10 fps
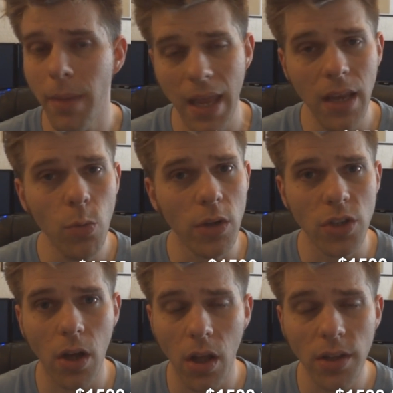made,
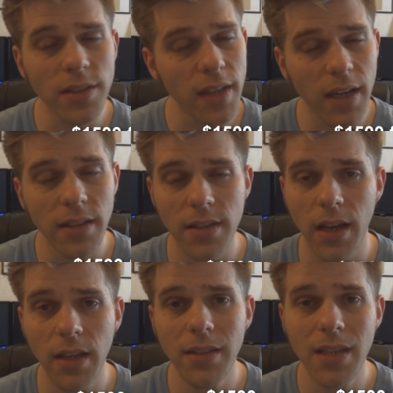which all said and
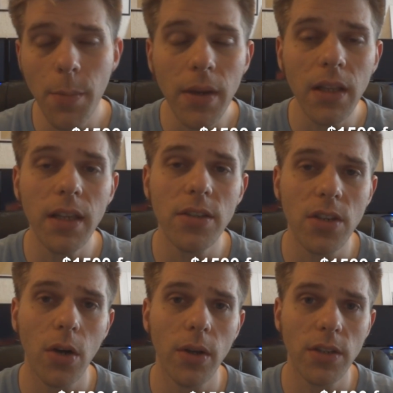done typically is
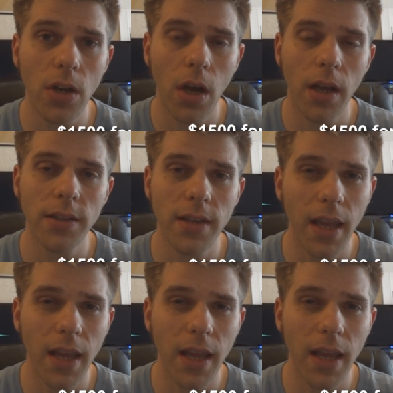going to cost